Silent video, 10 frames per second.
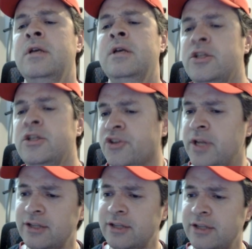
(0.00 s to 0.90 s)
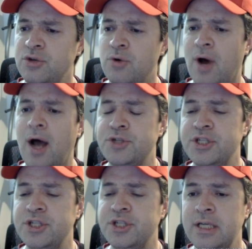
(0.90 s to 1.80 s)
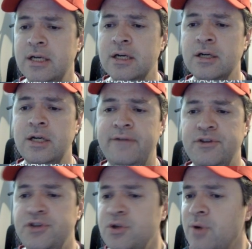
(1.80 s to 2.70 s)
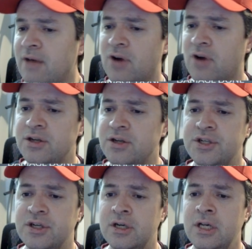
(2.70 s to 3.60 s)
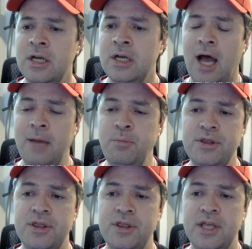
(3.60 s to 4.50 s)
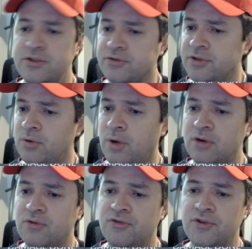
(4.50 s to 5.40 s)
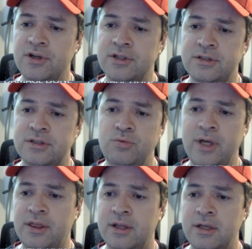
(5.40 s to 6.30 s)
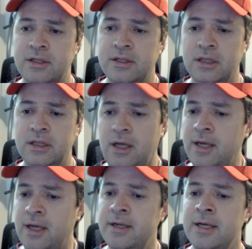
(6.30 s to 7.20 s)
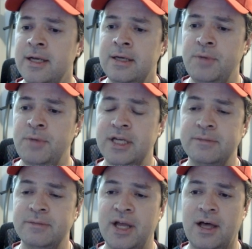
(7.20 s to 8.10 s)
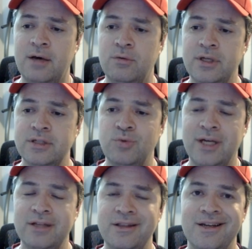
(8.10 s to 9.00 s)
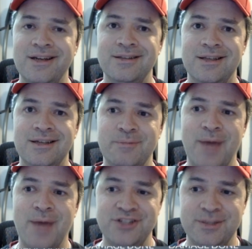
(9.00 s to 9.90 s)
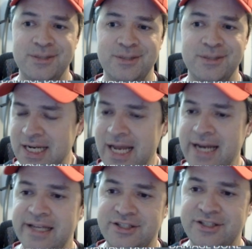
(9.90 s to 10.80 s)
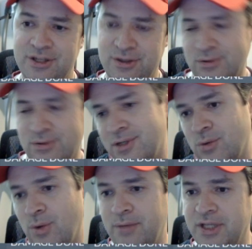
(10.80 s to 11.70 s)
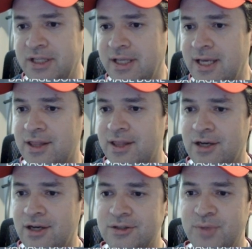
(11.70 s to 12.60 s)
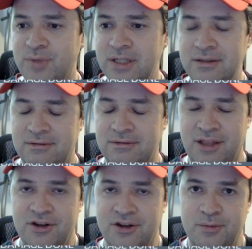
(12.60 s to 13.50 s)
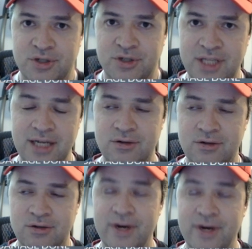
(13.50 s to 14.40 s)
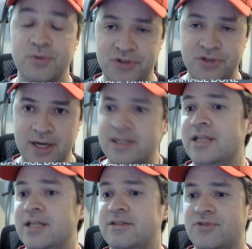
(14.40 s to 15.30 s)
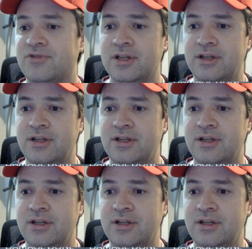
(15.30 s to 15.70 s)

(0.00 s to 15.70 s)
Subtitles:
so the next 2 options here, if you do have Archer, I put this crew on first with Talon, because my thought was, well, the battleships are kinetic, so I want to be able to hit those, but that 30% or whatever percent it is for the